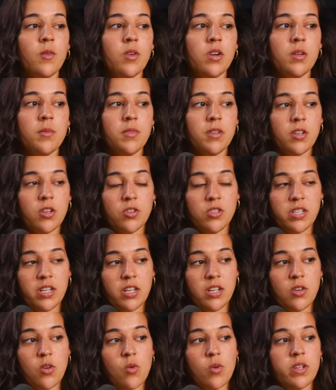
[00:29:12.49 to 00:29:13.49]
I want him to go
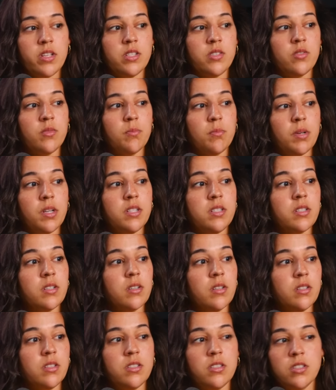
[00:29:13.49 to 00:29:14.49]
take coins from
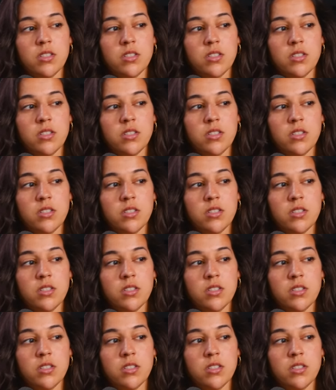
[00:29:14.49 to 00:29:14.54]
buskers.